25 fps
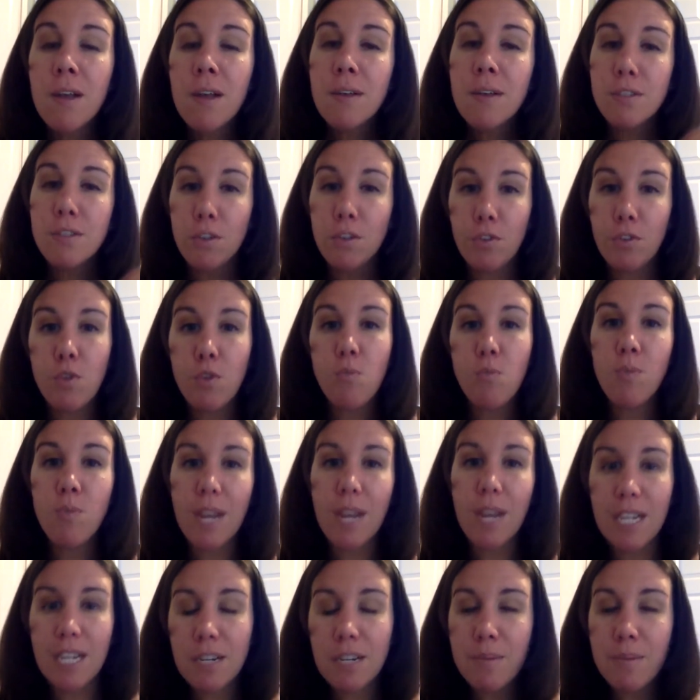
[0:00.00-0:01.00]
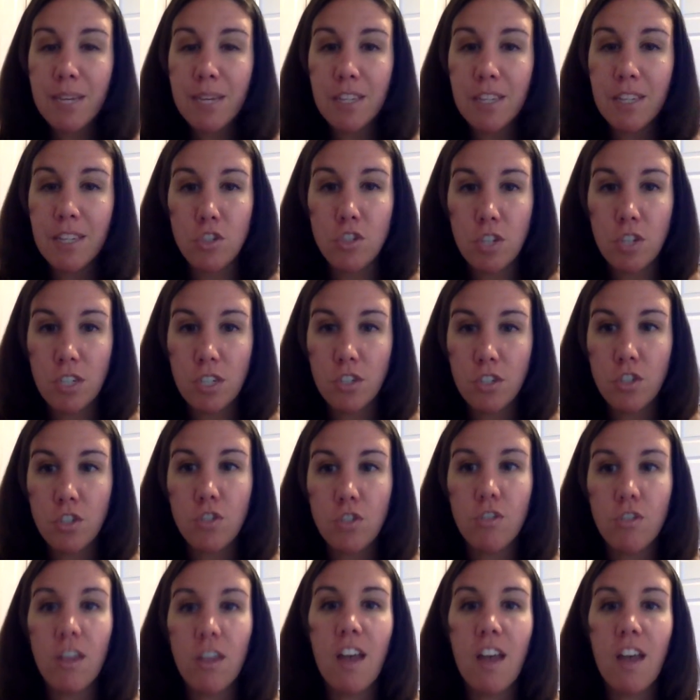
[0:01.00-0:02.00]
So if you're ready to make this change in
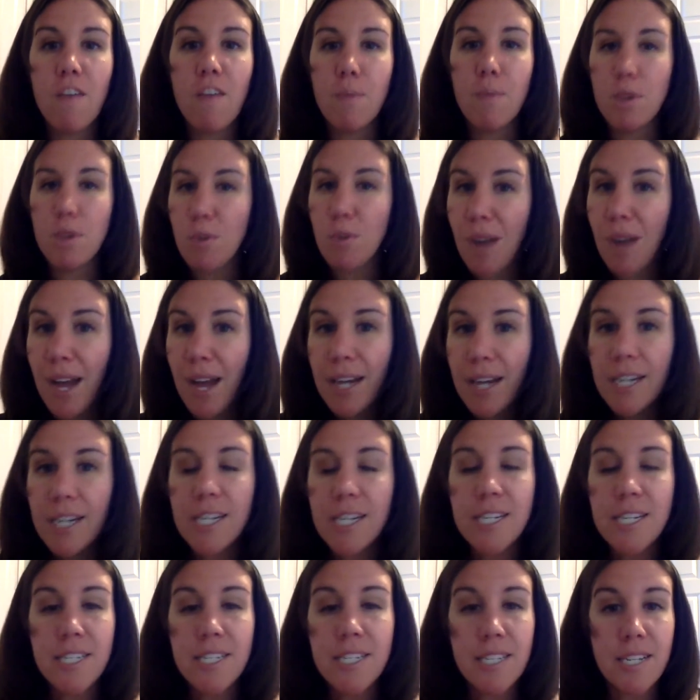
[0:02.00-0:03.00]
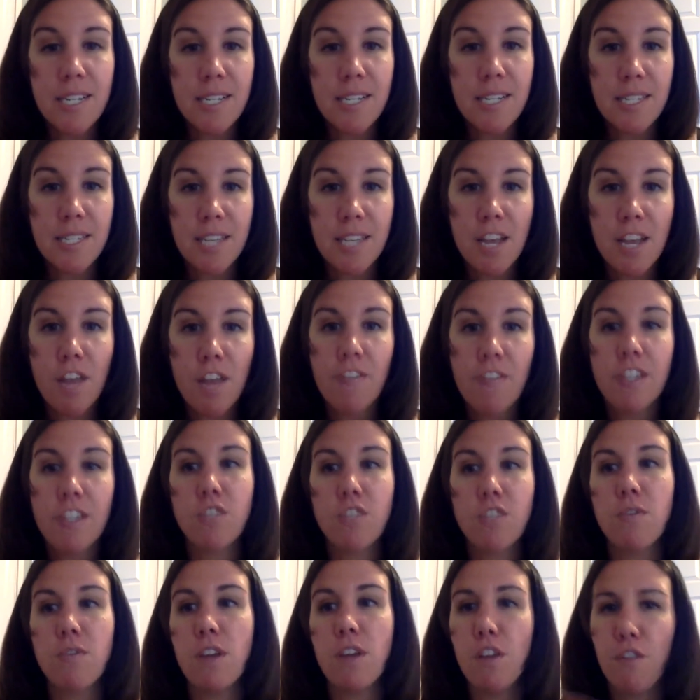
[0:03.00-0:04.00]
your life, but you kind of need to see the scale
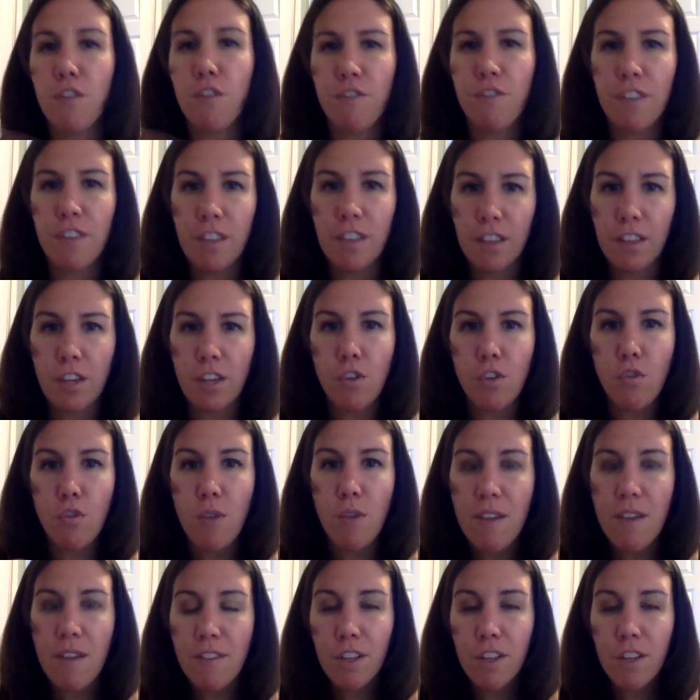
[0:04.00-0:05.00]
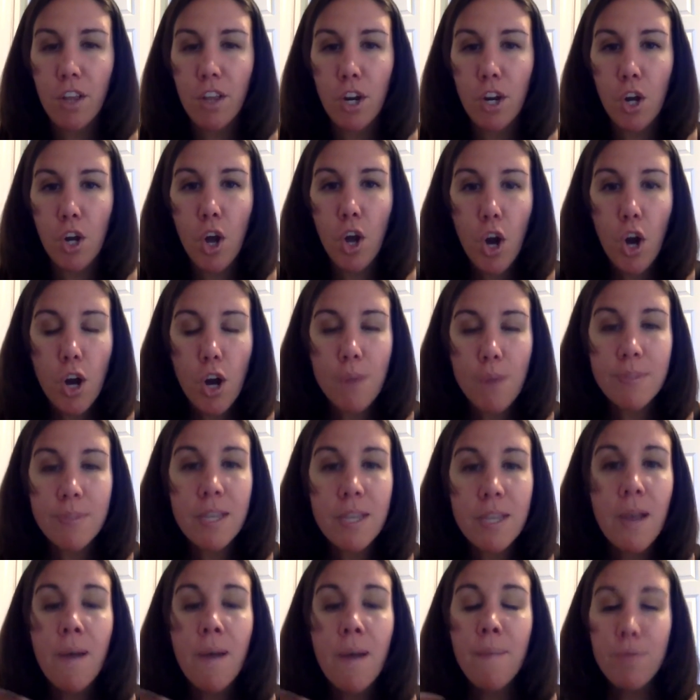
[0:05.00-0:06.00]
victory and you're feeling like you're craving a lot of carbs,
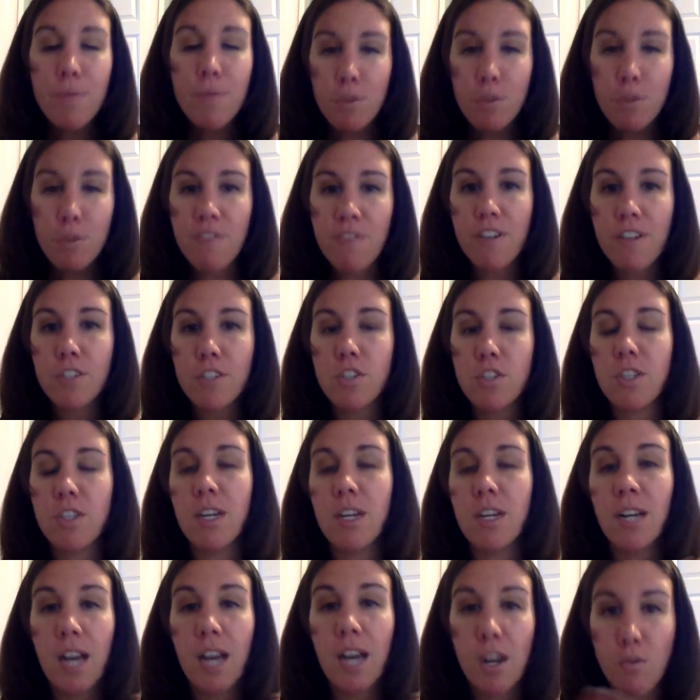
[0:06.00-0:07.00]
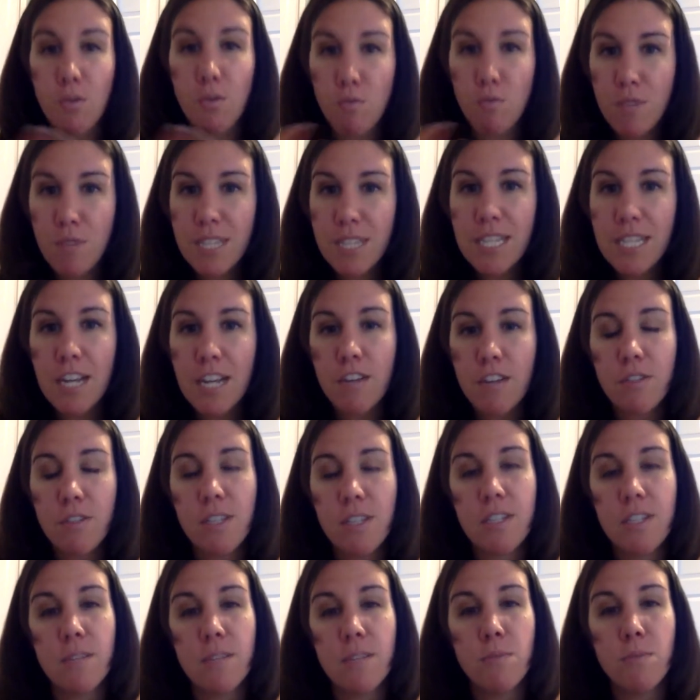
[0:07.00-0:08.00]
the refresh is going to kind of reset your
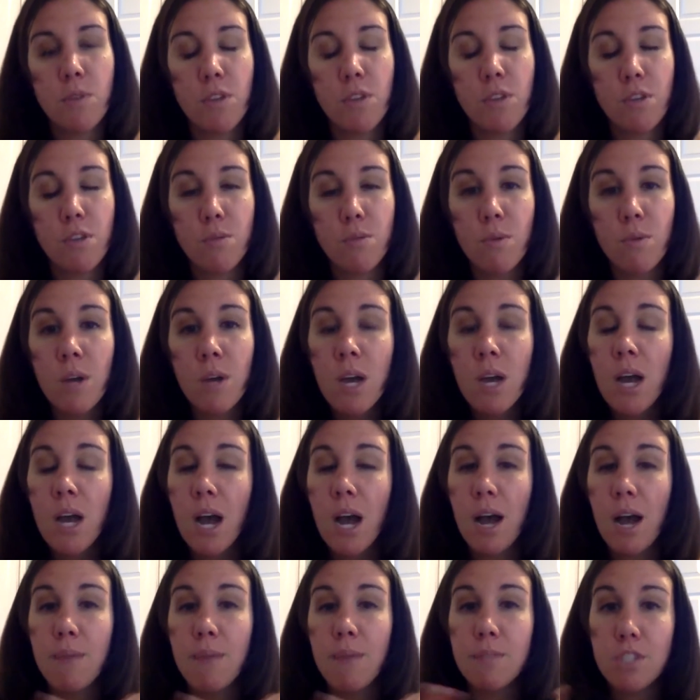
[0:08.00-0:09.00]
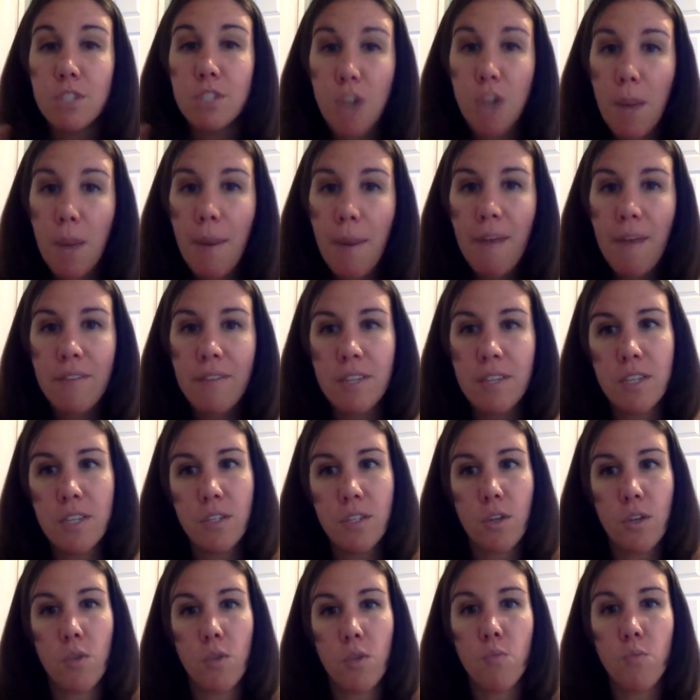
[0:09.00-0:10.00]
system so that you stop having
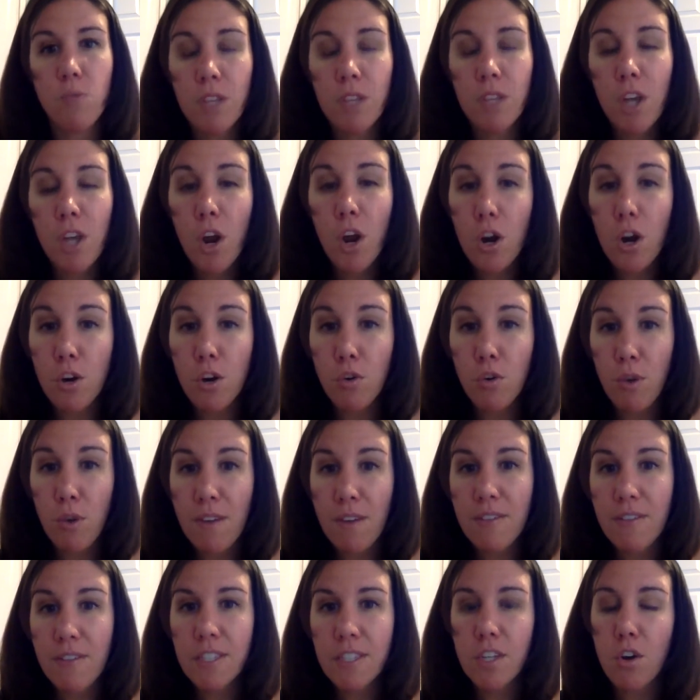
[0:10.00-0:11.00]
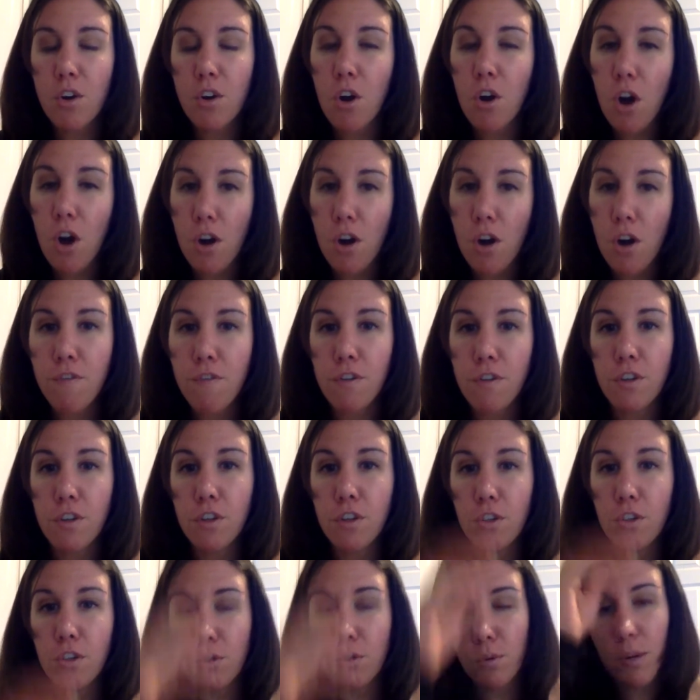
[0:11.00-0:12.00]
these really cravings that are hard for
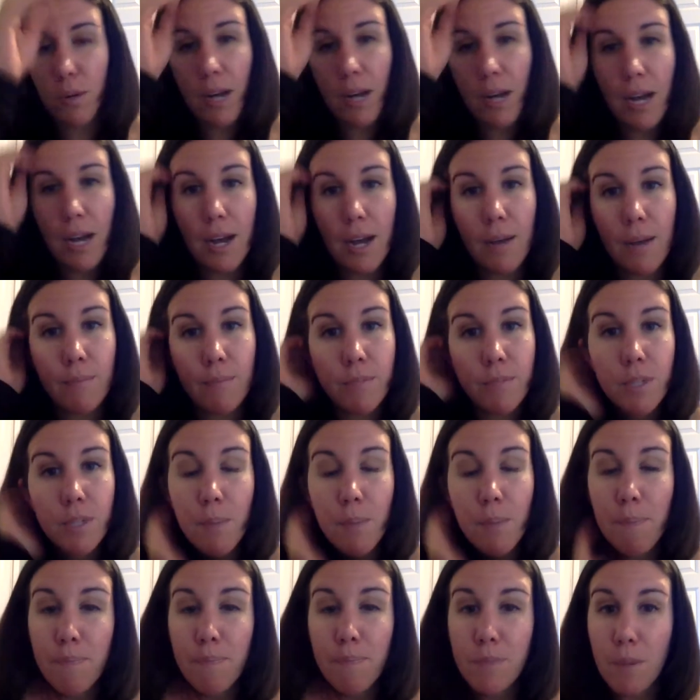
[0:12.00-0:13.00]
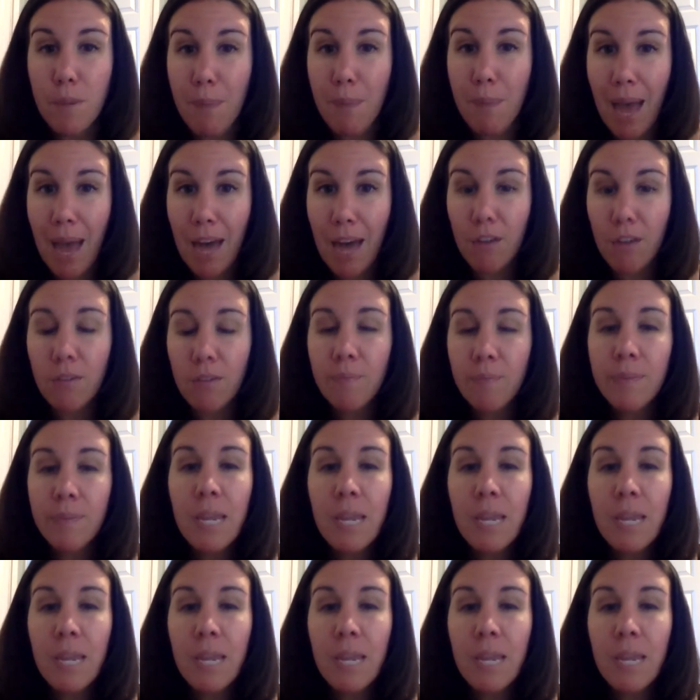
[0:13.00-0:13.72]
you to battle.